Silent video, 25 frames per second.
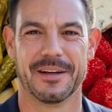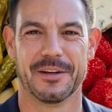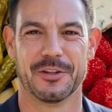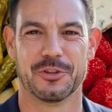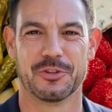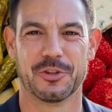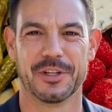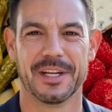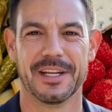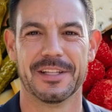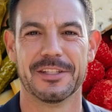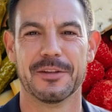
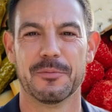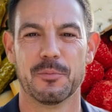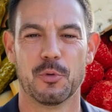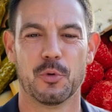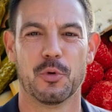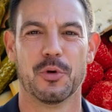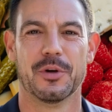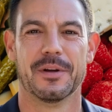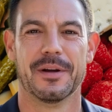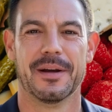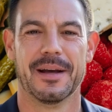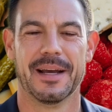
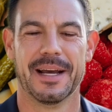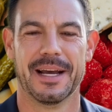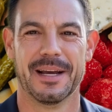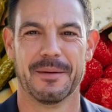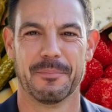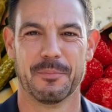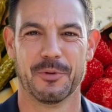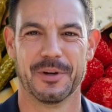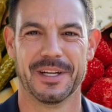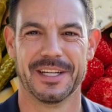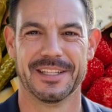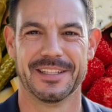transport,
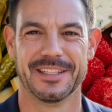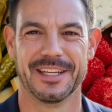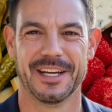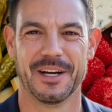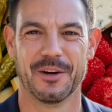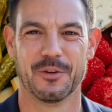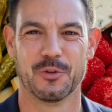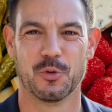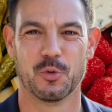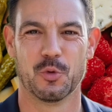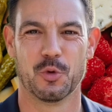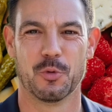and break
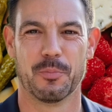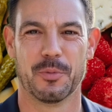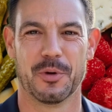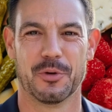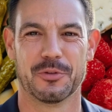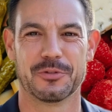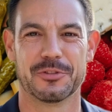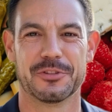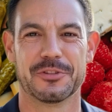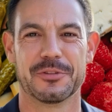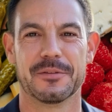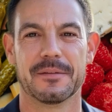down
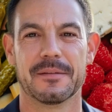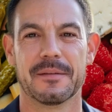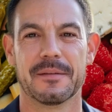hormones.